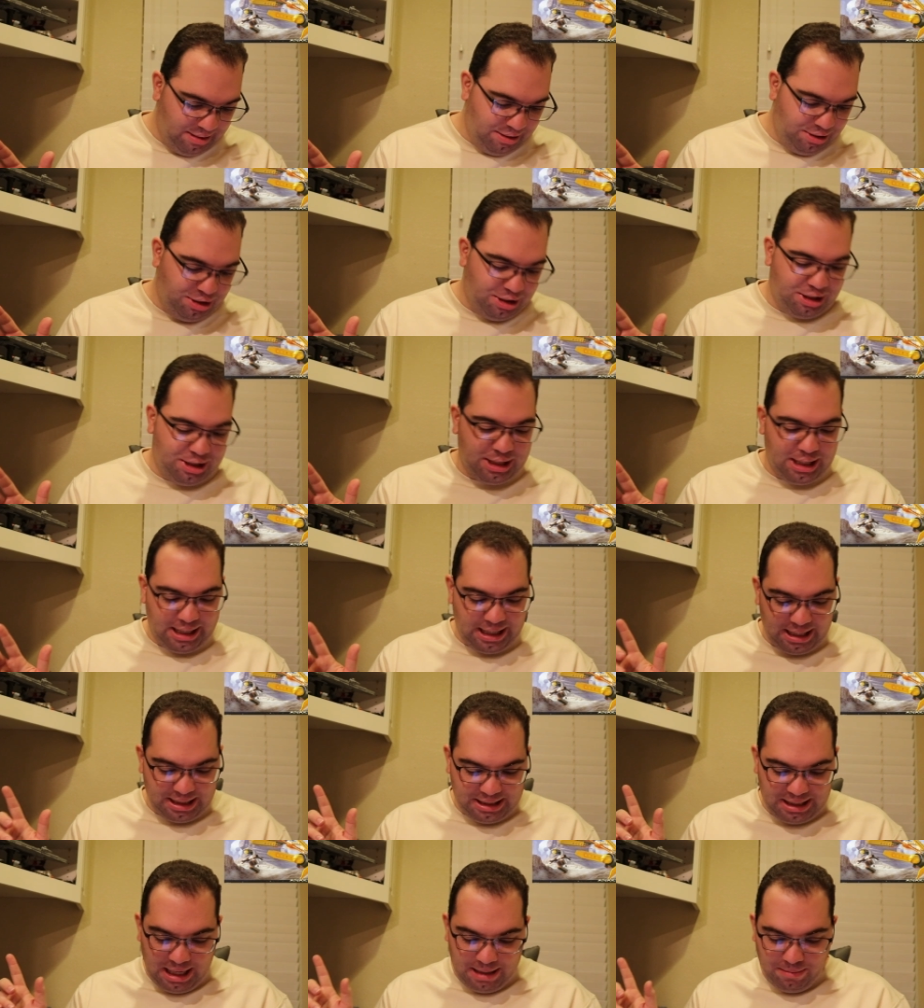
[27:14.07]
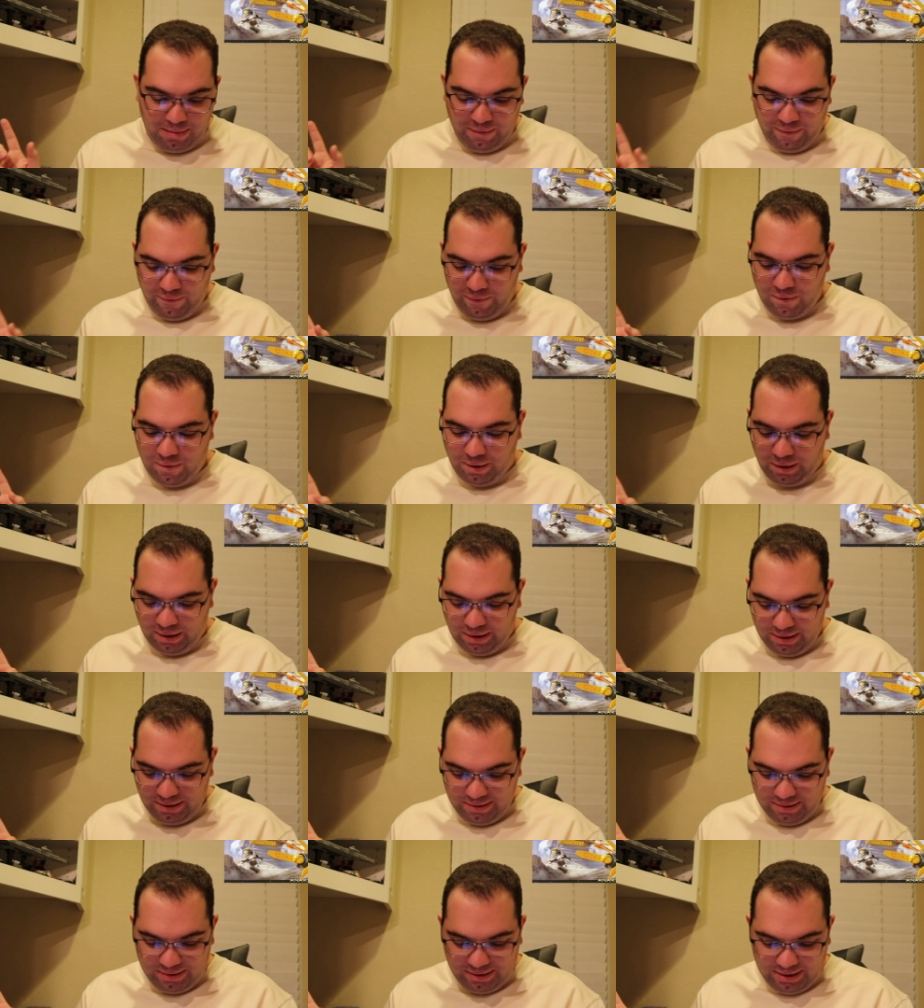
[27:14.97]
just like I said before,
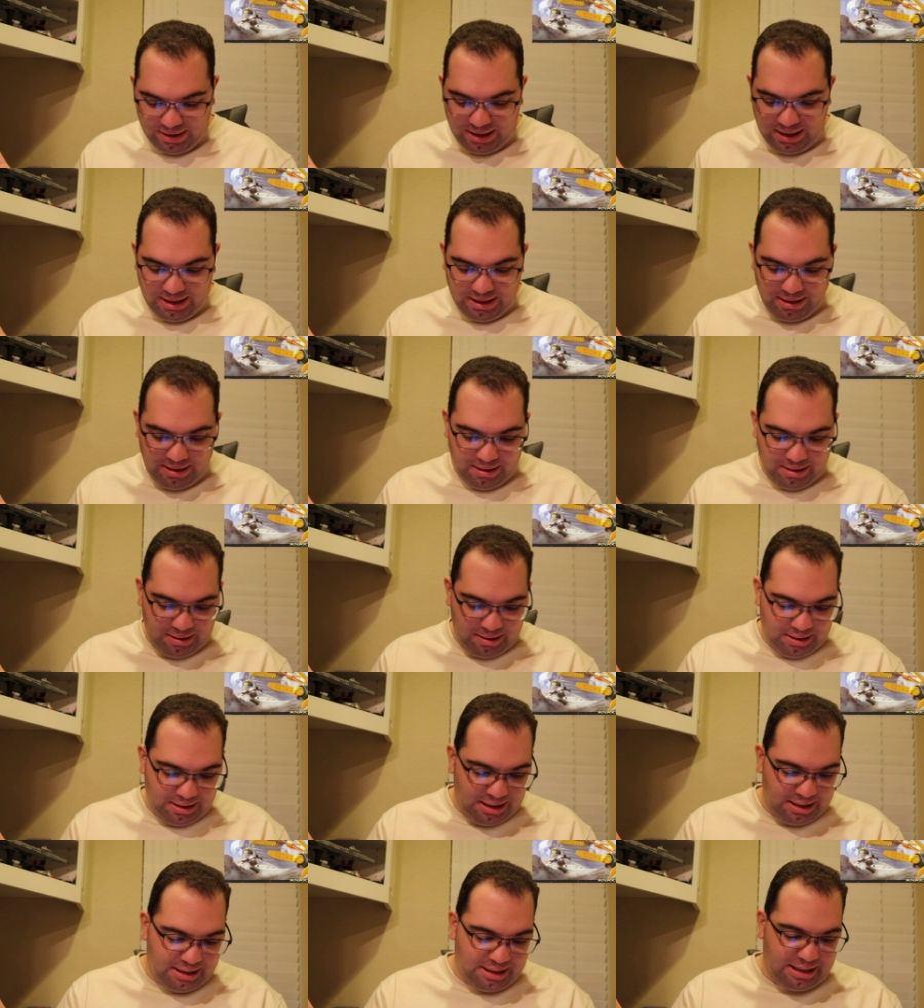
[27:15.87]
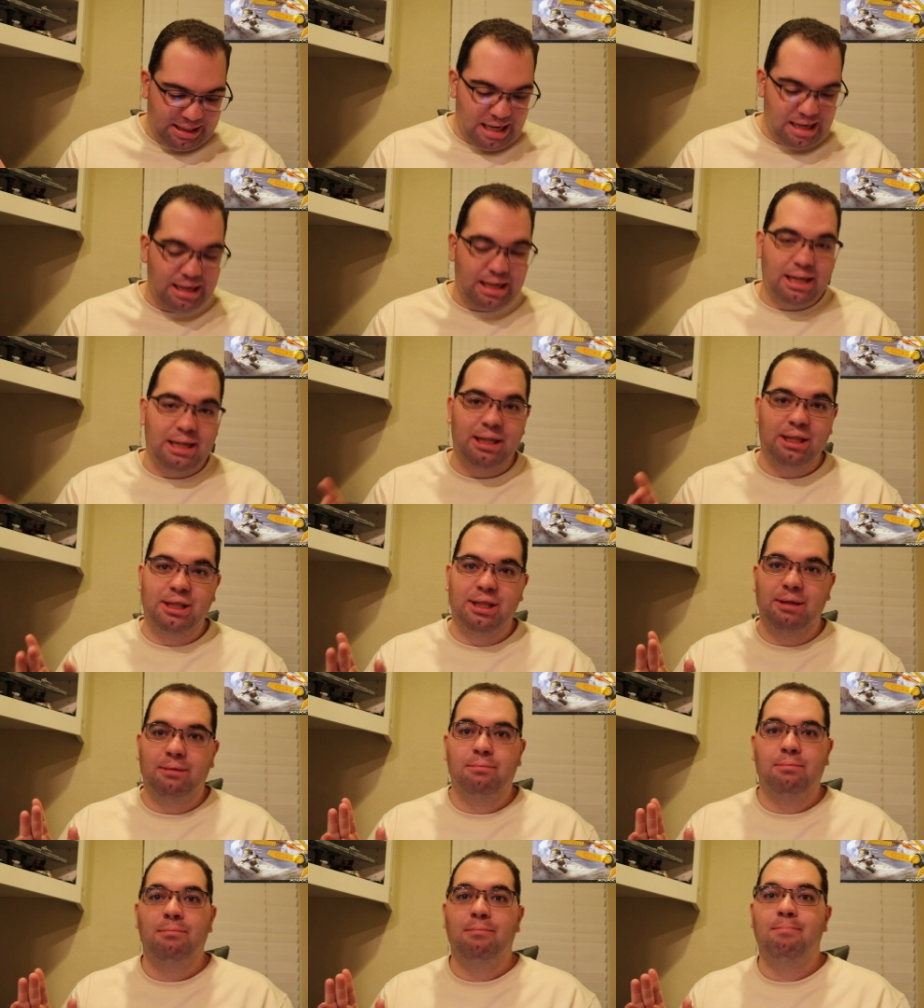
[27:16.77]
this set is
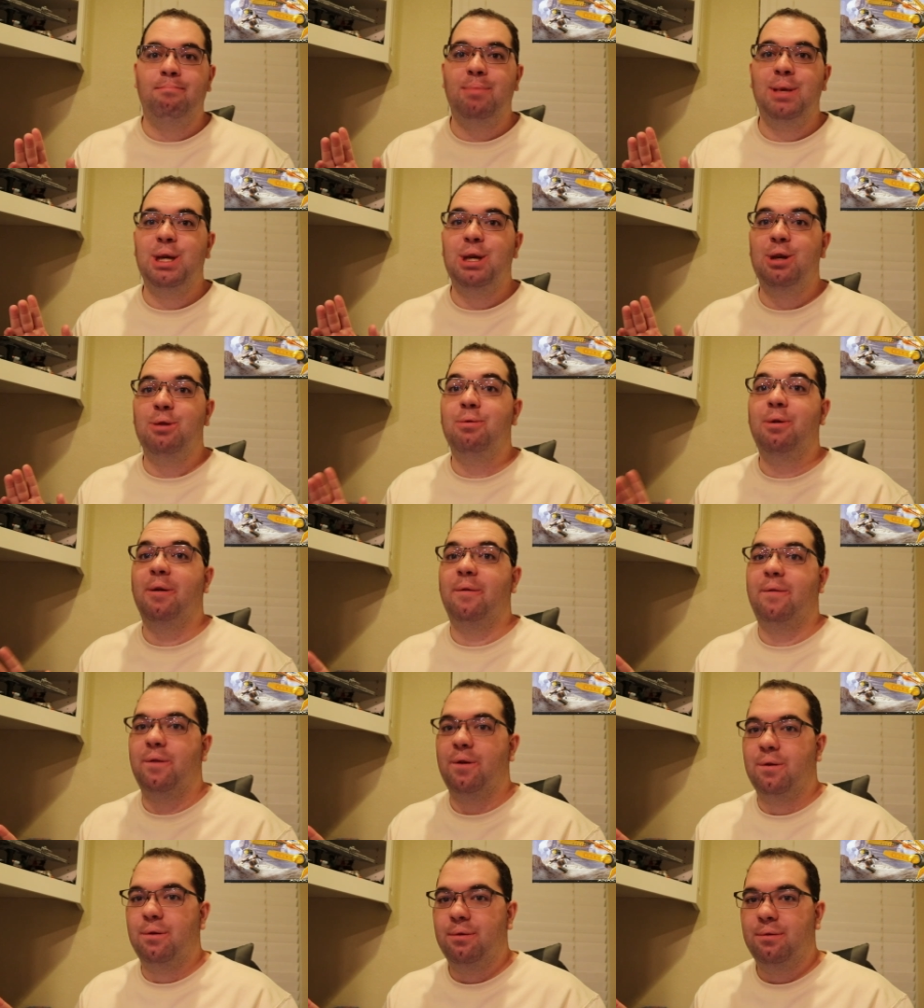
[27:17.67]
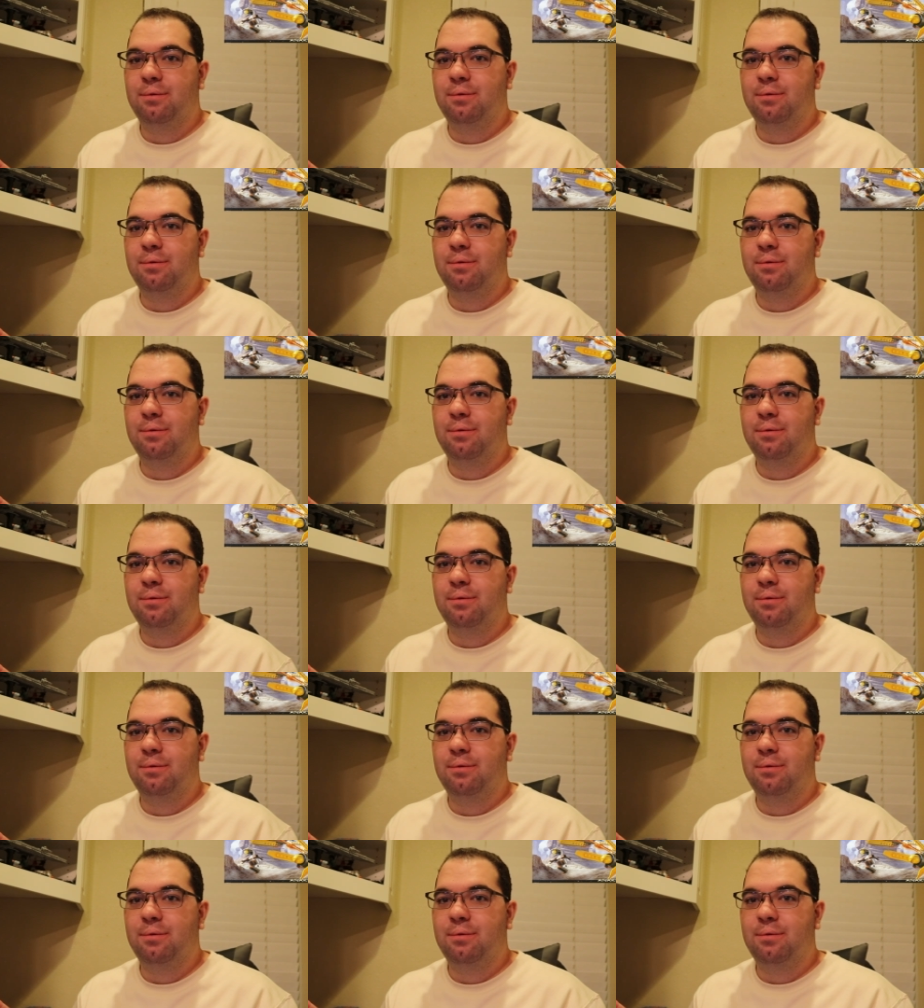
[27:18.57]
beautiful.